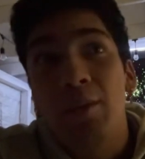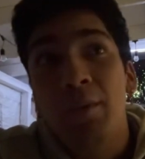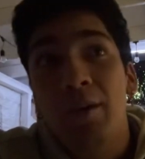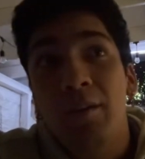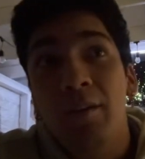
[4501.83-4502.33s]

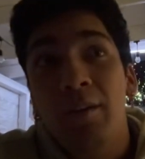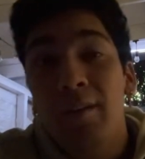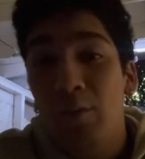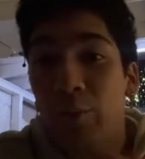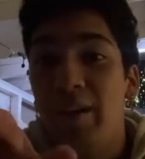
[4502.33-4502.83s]
Solomon.
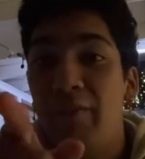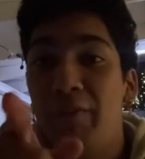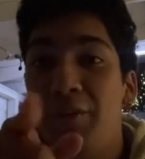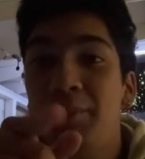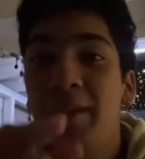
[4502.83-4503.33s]
When
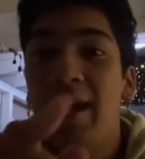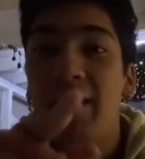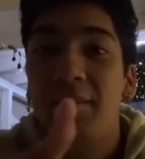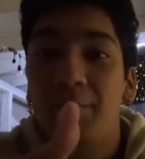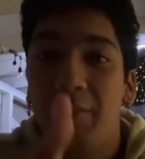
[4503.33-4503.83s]
I filmed
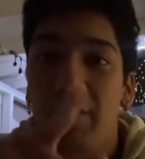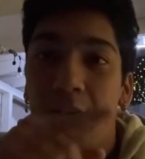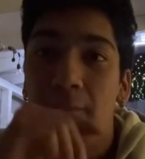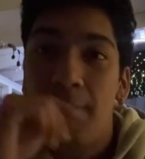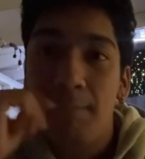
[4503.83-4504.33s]
that
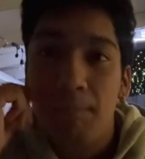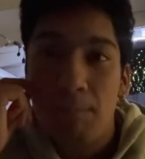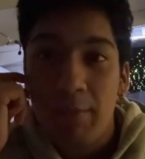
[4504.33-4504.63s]
video,